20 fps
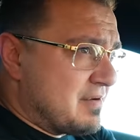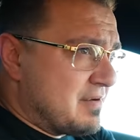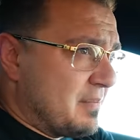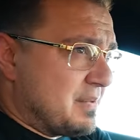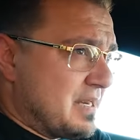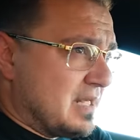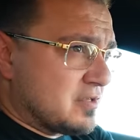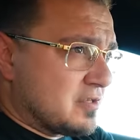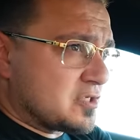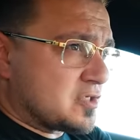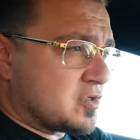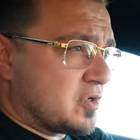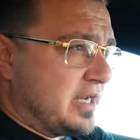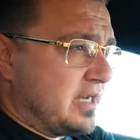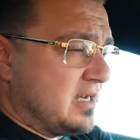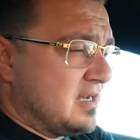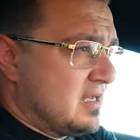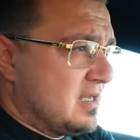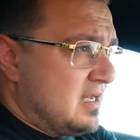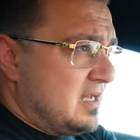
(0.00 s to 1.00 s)
it up down the
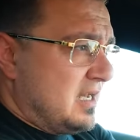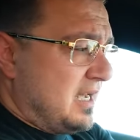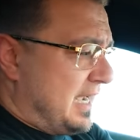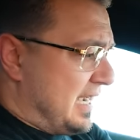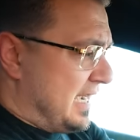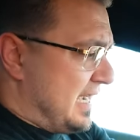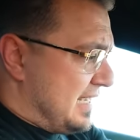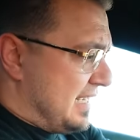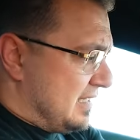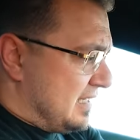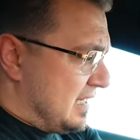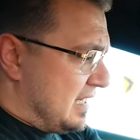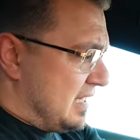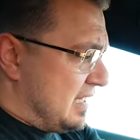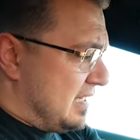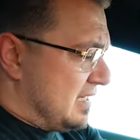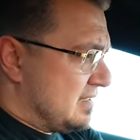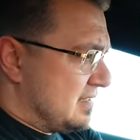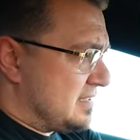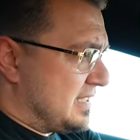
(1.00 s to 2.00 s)
street and
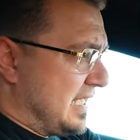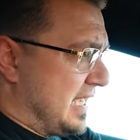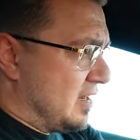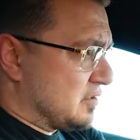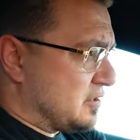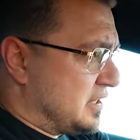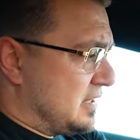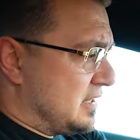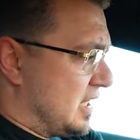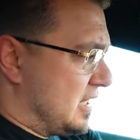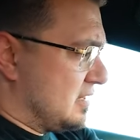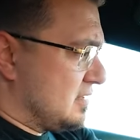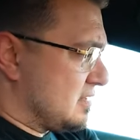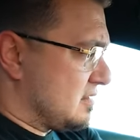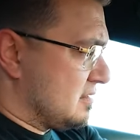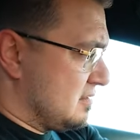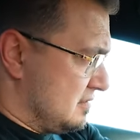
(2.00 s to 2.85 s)
see how she does.